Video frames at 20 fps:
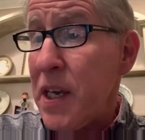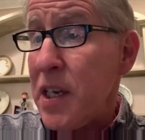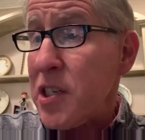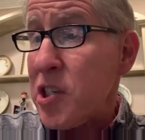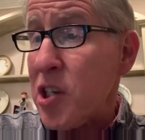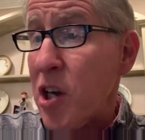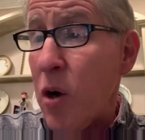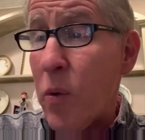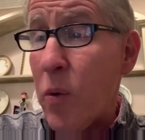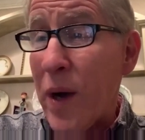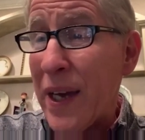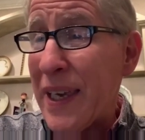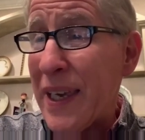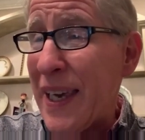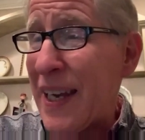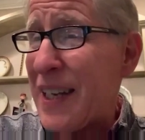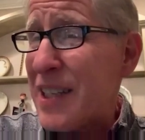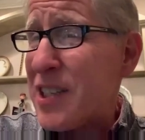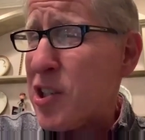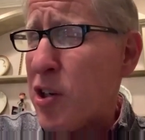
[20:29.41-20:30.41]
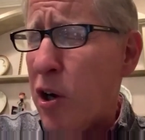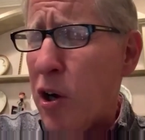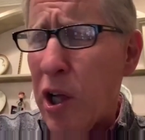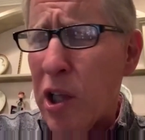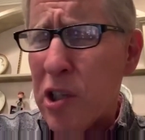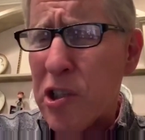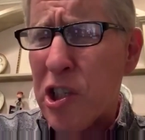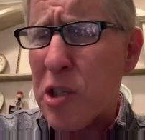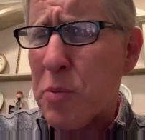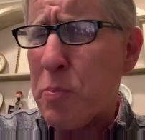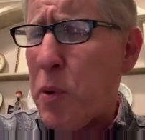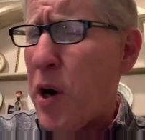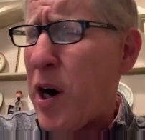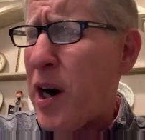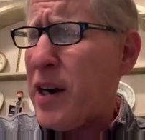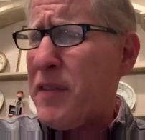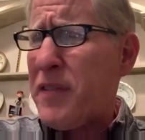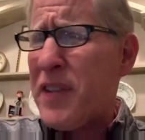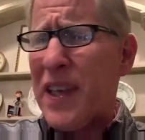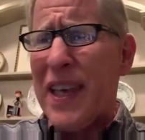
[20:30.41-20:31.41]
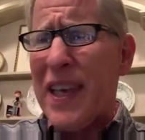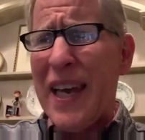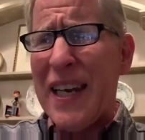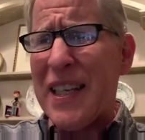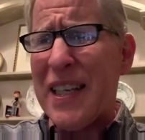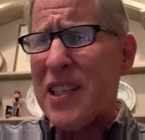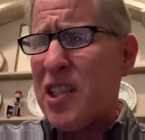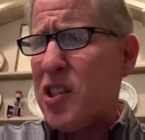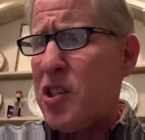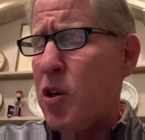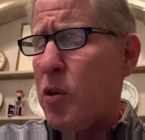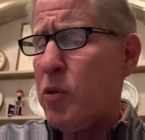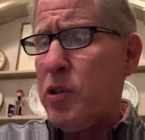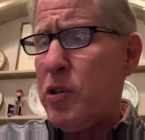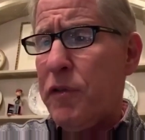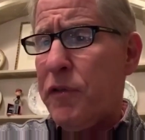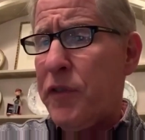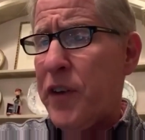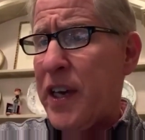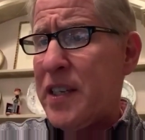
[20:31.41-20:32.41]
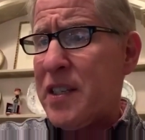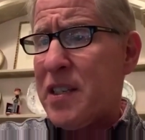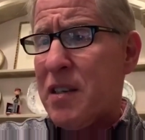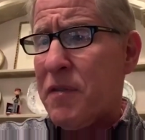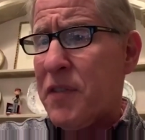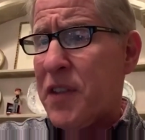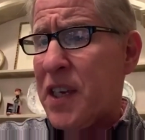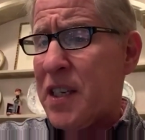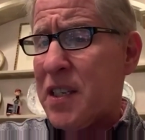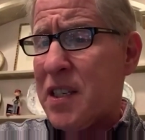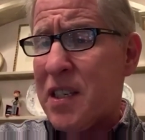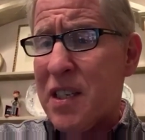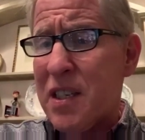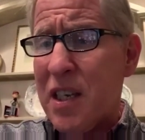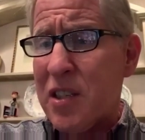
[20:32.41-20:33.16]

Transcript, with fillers: So again, it's all just part of the getting to know you phase of this.